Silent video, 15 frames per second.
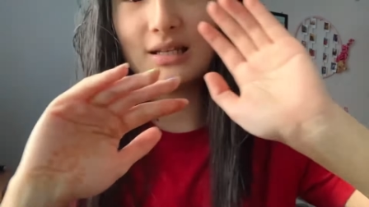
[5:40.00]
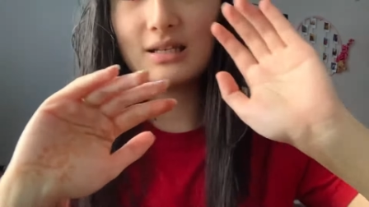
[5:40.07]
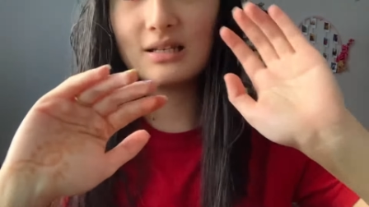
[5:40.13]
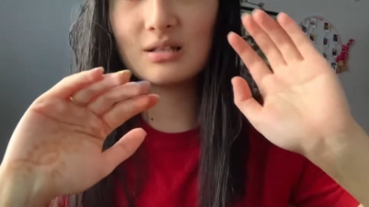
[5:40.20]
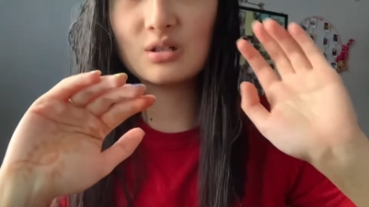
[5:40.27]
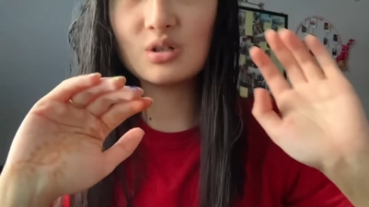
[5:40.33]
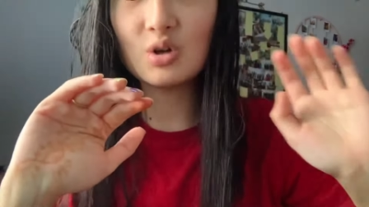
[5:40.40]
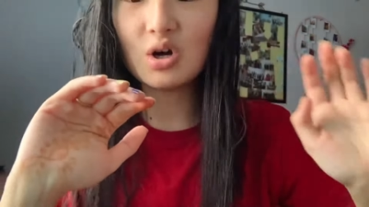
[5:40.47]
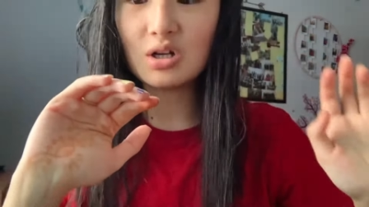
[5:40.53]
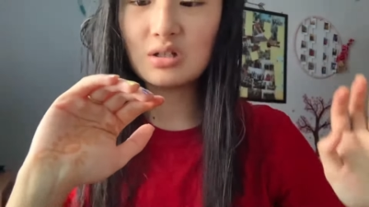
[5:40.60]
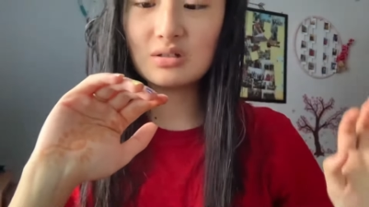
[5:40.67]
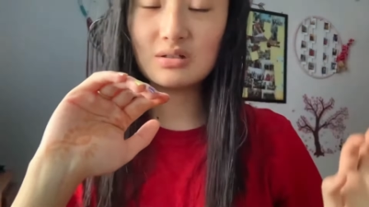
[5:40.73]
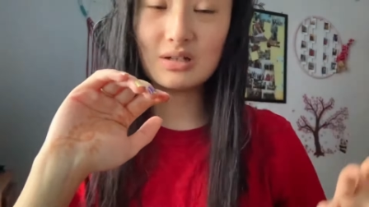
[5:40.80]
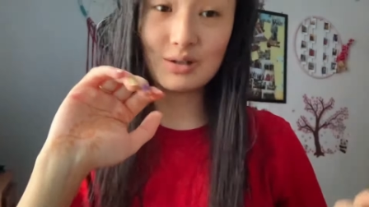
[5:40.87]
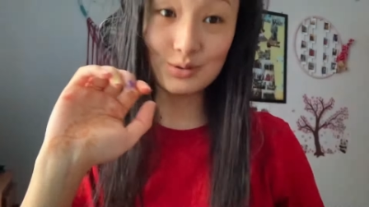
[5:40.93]
did not
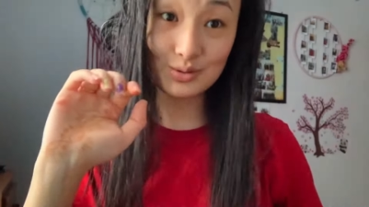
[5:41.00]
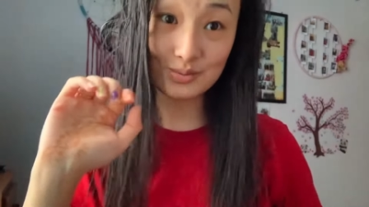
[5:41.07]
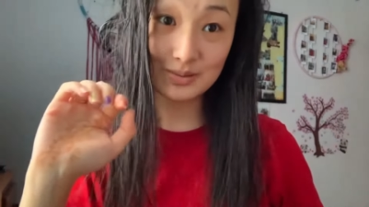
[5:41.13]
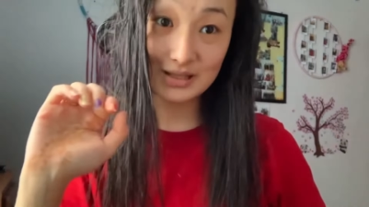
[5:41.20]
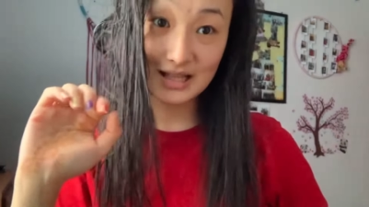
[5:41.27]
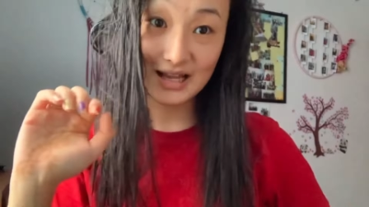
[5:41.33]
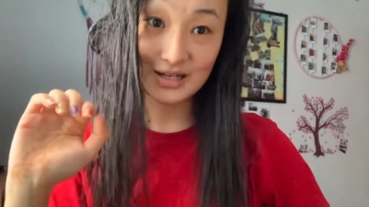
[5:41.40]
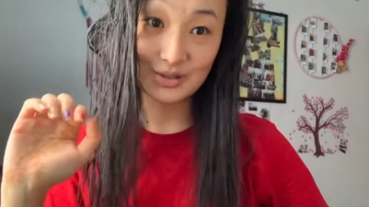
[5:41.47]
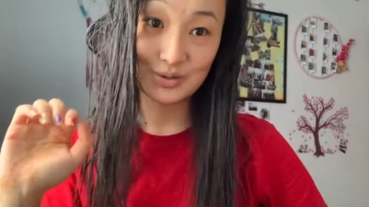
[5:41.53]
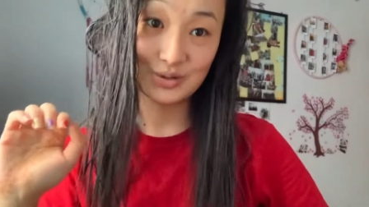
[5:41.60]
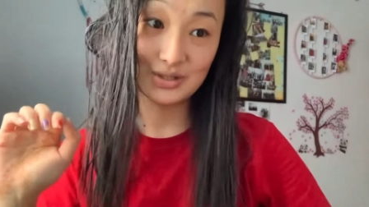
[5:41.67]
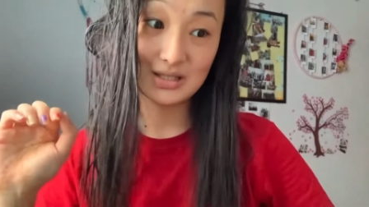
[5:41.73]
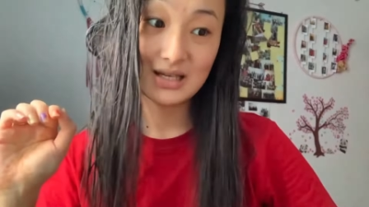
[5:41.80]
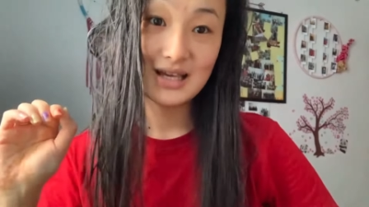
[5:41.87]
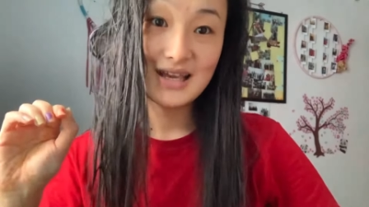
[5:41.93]
turn out to be that
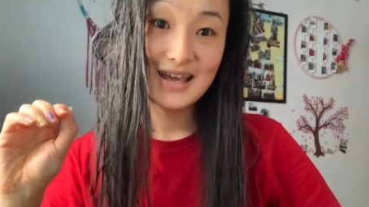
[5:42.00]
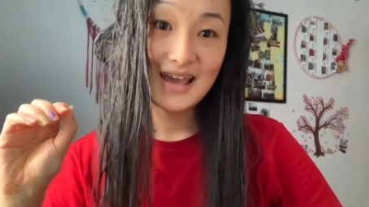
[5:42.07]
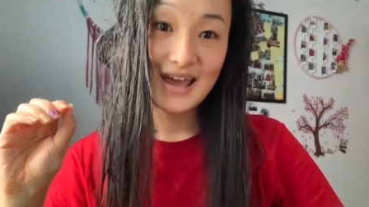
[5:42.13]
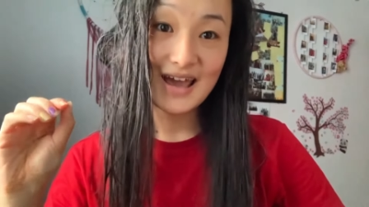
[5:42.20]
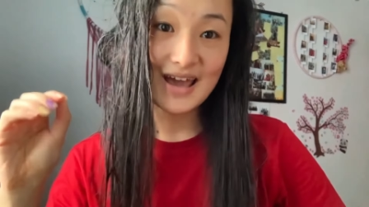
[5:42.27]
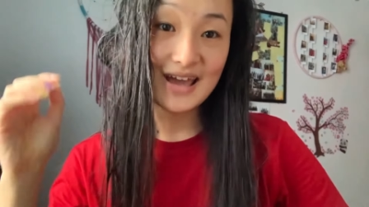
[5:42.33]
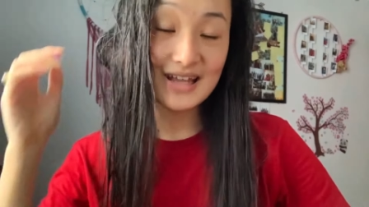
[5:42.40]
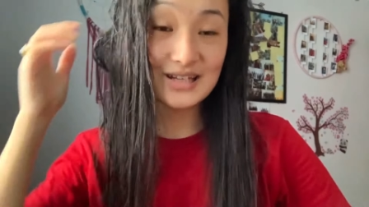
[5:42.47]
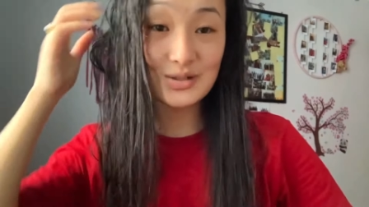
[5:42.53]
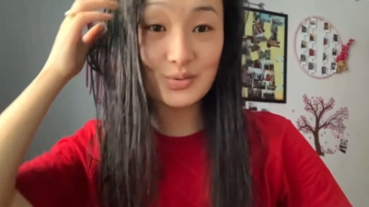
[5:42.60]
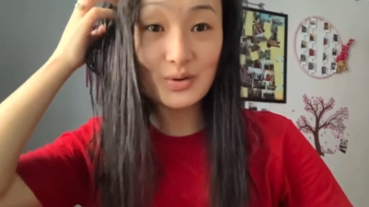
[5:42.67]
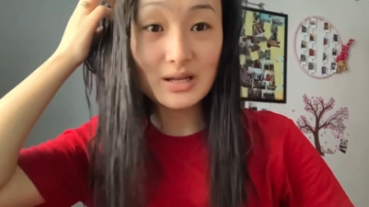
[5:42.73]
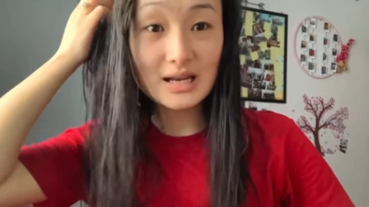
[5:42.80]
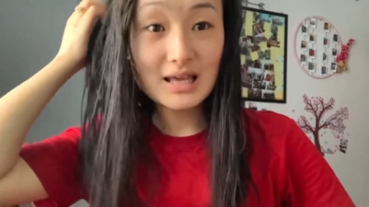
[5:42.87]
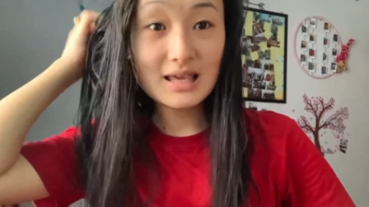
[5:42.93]
good and
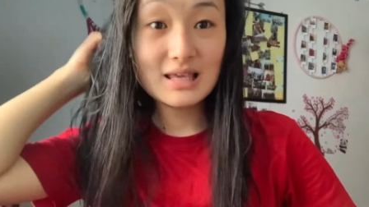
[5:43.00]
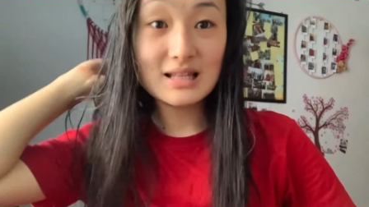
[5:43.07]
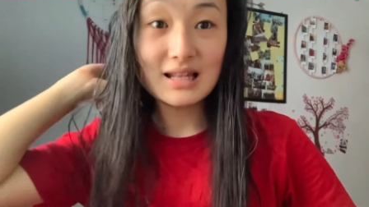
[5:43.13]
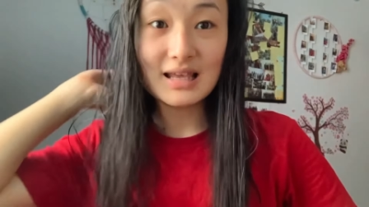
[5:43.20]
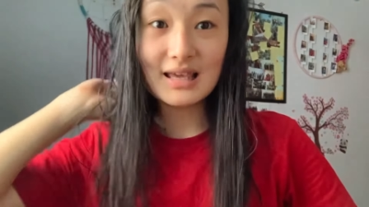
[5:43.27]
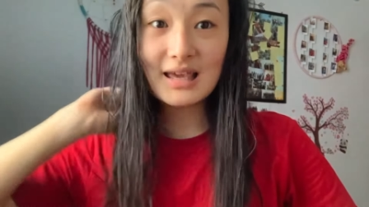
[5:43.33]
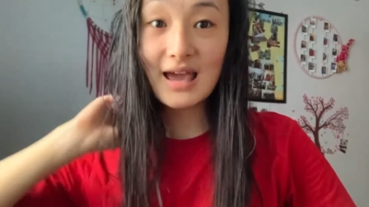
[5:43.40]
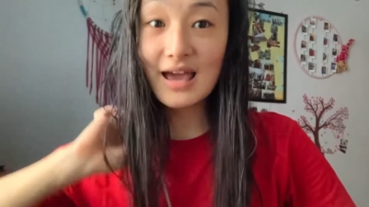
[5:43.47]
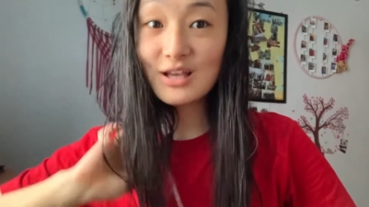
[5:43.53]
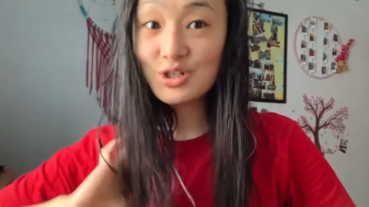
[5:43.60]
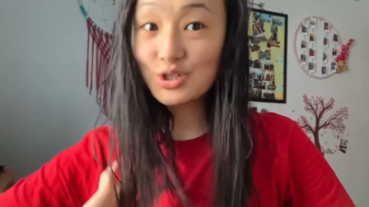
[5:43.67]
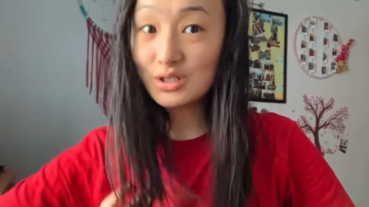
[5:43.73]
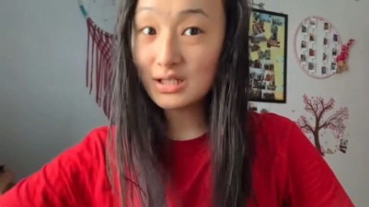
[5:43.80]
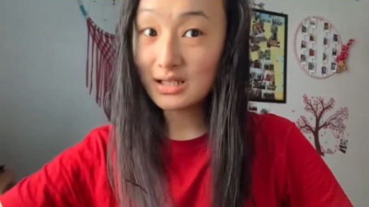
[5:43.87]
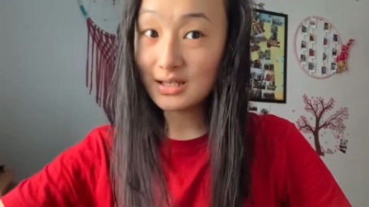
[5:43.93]
when i like
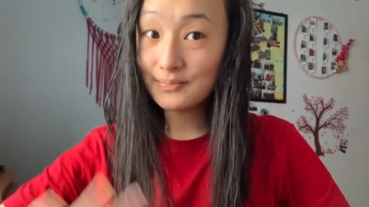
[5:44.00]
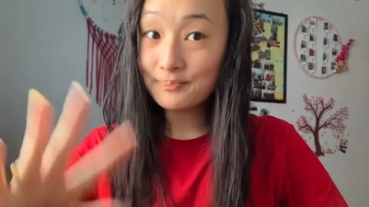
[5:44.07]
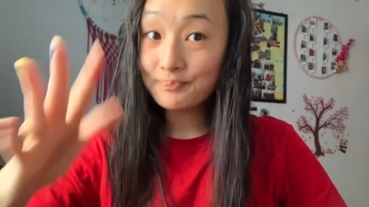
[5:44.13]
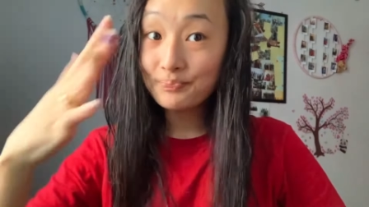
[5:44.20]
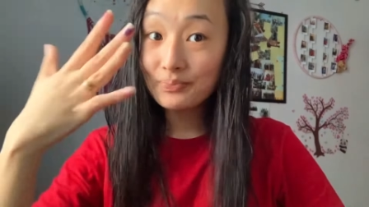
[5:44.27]
actually